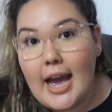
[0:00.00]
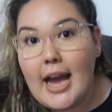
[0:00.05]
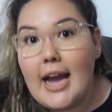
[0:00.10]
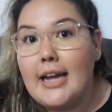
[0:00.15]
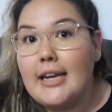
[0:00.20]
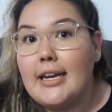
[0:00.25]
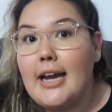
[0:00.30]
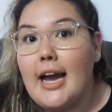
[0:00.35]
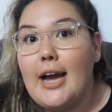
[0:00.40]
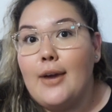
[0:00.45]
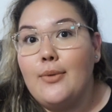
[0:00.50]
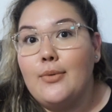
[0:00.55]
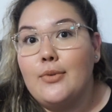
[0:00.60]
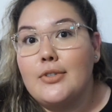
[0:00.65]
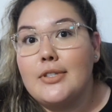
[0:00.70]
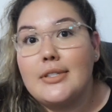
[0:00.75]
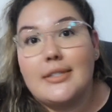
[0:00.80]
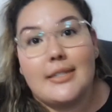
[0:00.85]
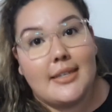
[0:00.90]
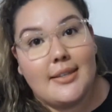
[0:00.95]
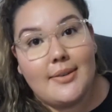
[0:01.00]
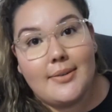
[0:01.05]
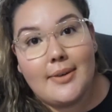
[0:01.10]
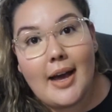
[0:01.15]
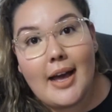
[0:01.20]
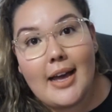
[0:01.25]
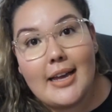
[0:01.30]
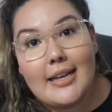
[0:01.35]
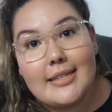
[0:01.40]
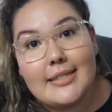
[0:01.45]
and I will see you
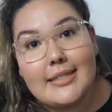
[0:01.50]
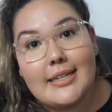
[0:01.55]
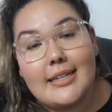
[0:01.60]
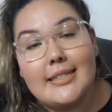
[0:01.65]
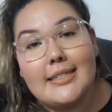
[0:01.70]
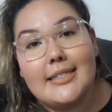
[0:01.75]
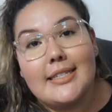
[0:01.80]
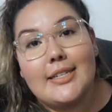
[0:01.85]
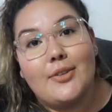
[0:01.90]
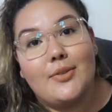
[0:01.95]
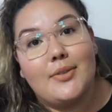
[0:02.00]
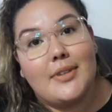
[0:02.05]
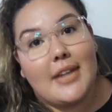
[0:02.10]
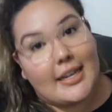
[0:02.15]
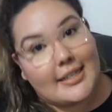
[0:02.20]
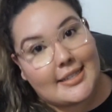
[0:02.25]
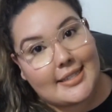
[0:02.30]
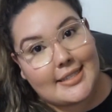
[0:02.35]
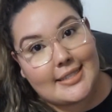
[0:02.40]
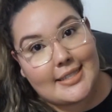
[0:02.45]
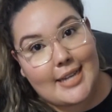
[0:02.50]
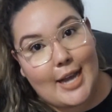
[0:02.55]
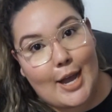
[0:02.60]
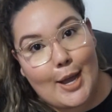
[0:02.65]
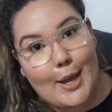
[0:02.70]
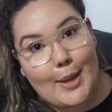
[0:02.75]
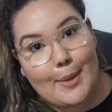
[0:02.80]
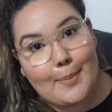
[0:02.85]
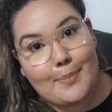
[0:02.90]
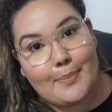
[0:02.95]
guys until next
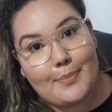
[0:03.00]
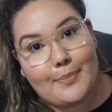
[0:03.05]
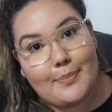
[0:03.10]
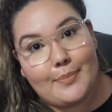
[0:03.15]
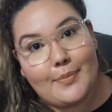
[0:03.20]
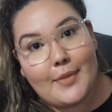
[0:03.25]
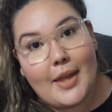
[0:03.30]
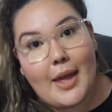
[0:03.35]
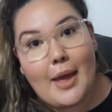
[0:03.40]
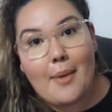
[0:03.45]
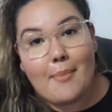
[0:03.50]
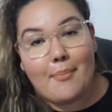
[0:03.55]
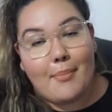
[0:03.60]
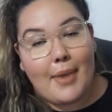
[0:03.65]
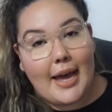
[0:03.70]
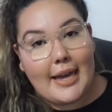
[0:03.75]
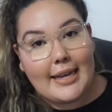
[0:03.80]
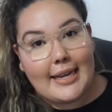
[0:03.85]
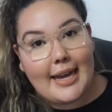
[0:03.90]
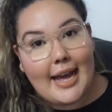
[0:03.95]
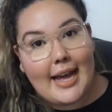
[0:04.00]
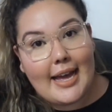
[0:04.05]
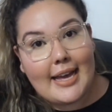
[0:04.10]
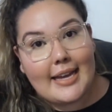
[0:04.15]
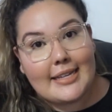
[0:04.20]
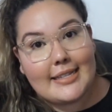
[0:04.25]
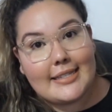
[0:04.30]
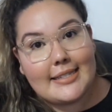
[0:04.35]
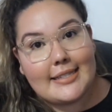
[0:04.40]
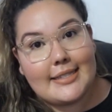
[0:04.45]
time. Bye
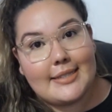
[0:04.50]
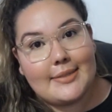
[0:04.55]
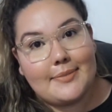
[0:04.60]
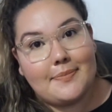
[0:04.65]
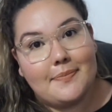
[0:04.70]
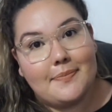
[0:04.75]
guys.